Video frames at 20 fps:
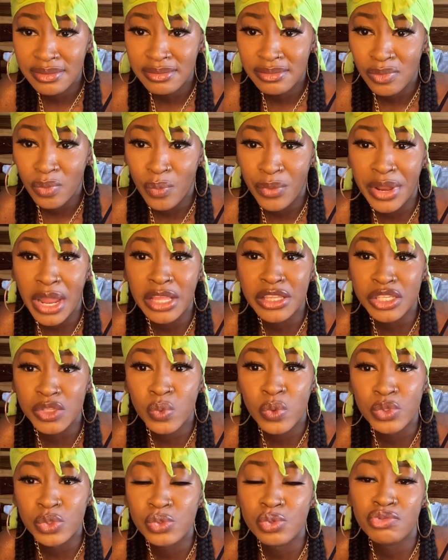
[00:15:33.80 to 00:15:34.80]
when I just
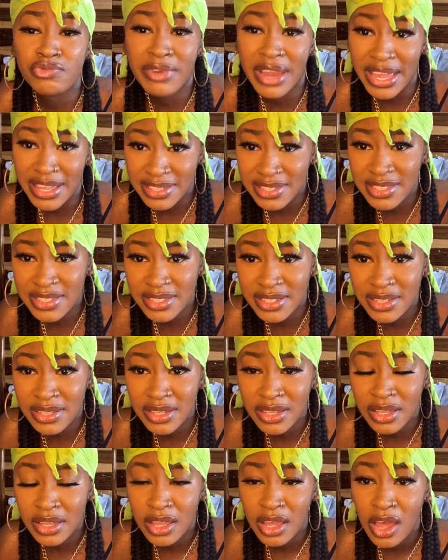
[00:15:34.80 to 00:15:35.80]
want to rest
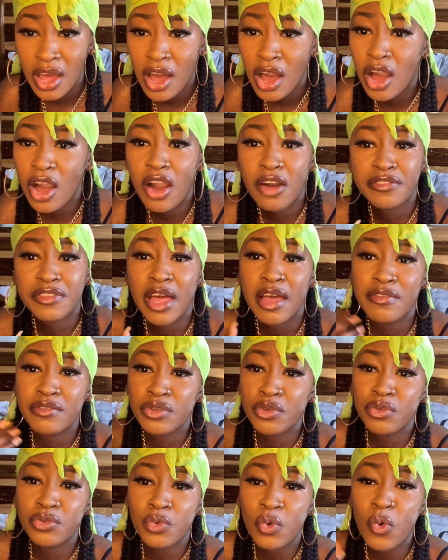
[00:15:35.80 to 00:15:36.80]
after I've
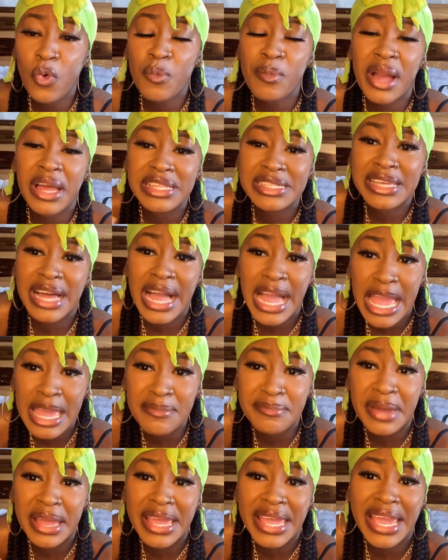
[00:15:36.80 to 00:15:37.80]
used all my time,
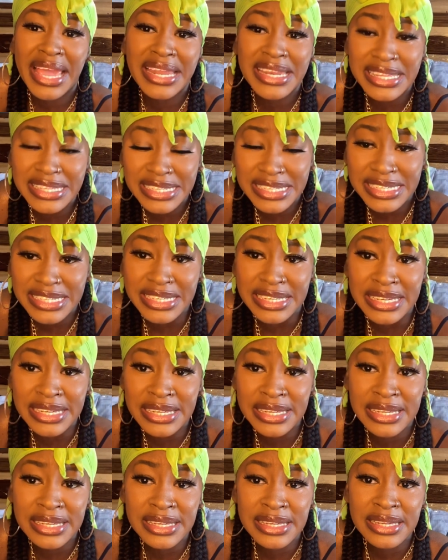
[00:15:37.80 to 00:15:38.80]
my energy.
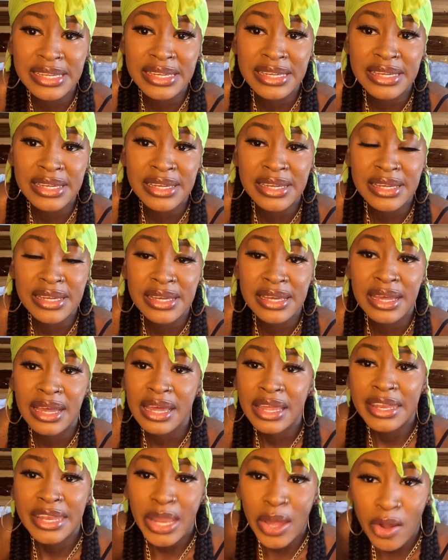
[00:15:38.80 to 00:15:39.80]

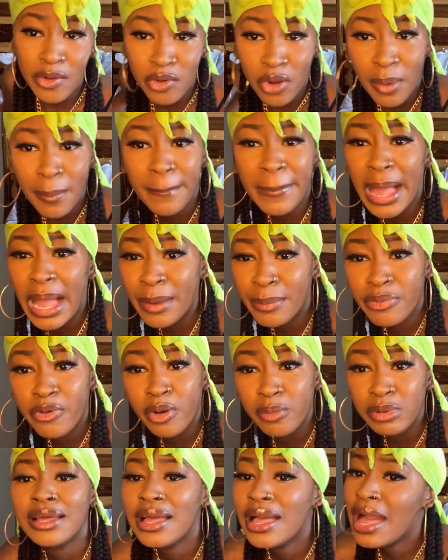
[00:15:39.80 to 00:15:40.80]
Now I've got back
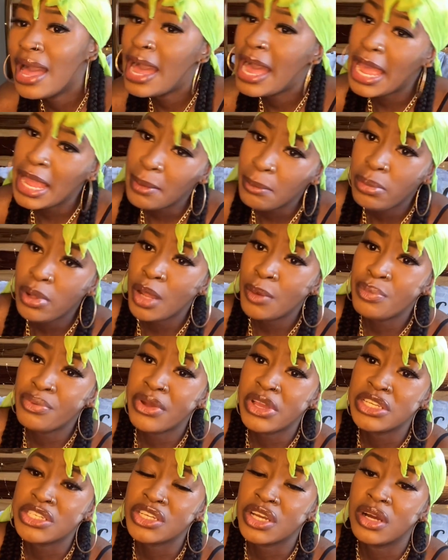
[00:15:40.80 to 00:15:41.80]
problems, high blood
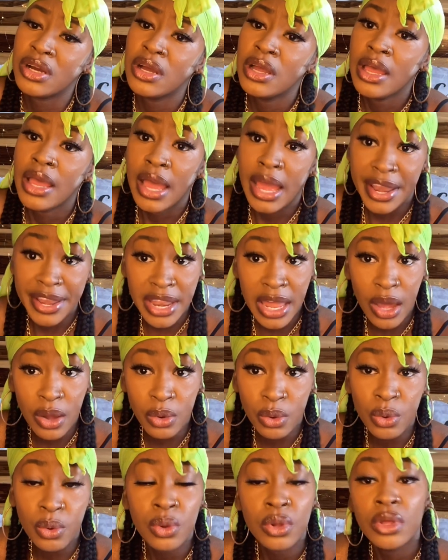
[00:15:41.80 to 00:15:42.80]
pressure, and
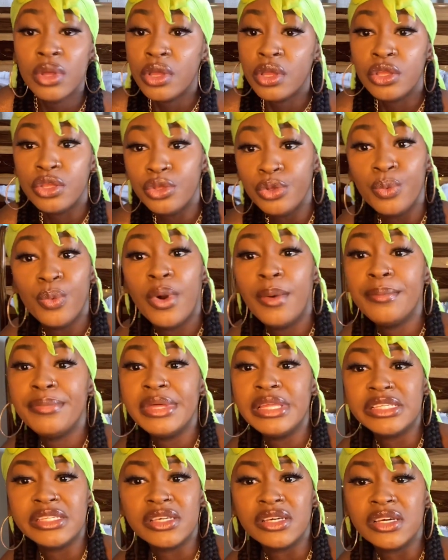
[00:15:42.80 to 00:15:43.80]
now you want me
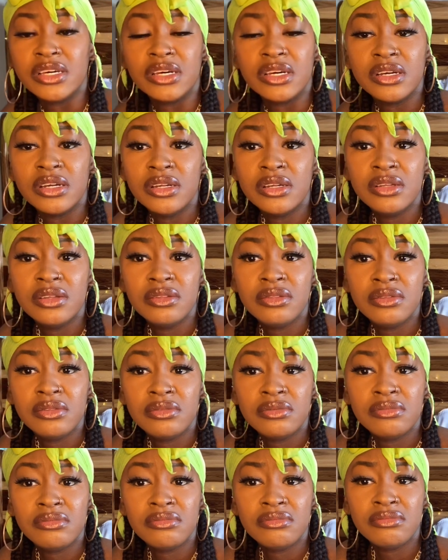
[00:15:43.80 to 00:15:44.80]
to
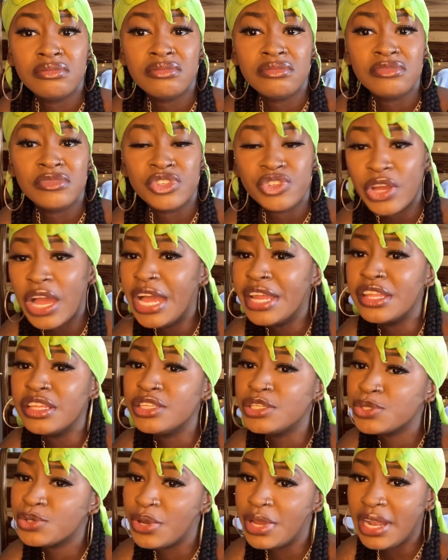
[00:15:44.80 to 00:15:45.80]
try and
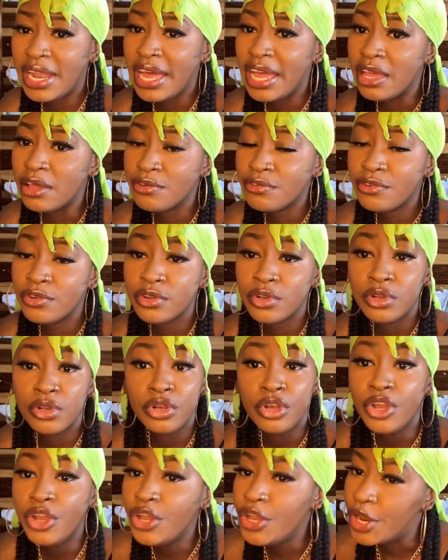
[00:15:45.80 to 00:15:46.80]
enjoy life?
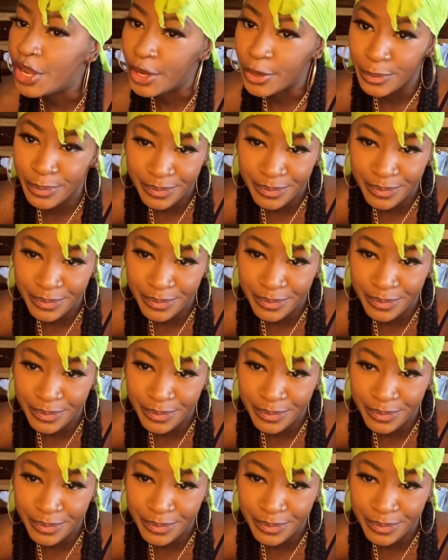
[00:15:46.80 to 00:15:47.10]
No.